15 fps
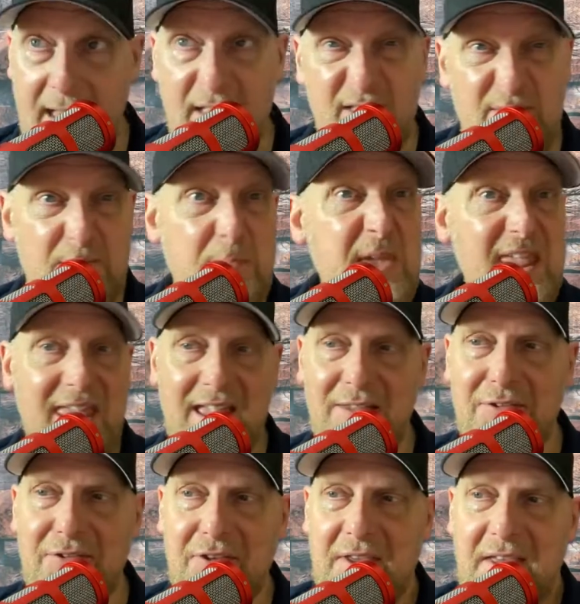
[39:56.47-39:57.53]
in
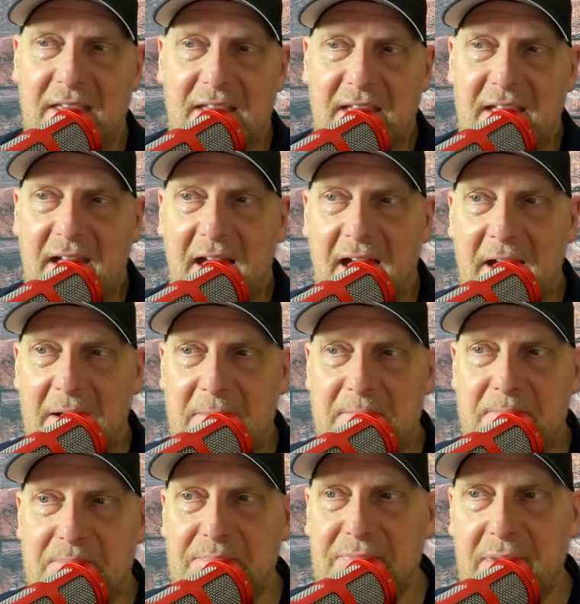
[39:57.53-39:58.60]
minutes.
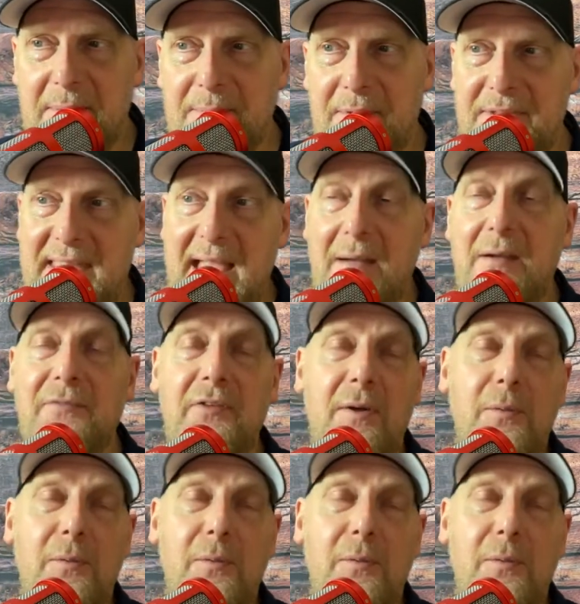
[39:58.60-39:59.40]
But now, if I